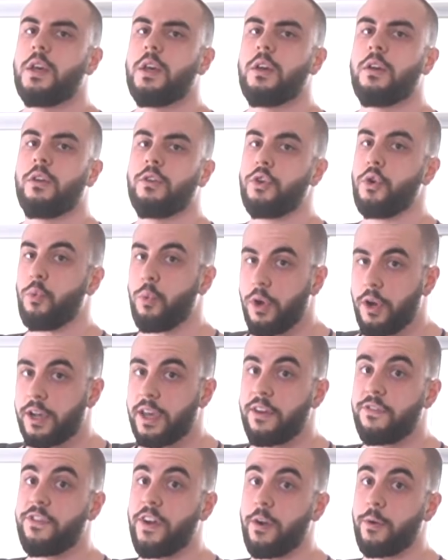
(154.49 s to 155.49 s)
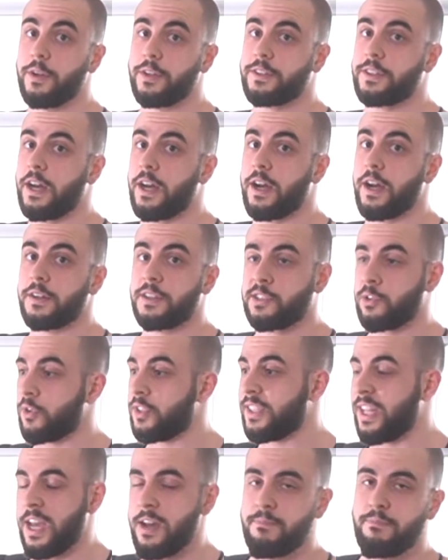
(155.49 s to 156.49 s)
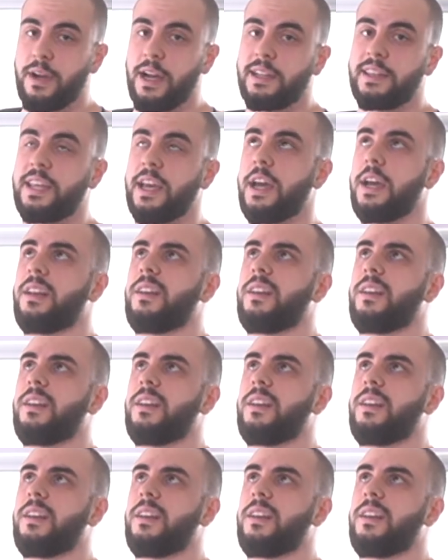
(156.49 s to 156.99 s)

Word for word: into the training aspects. You now have the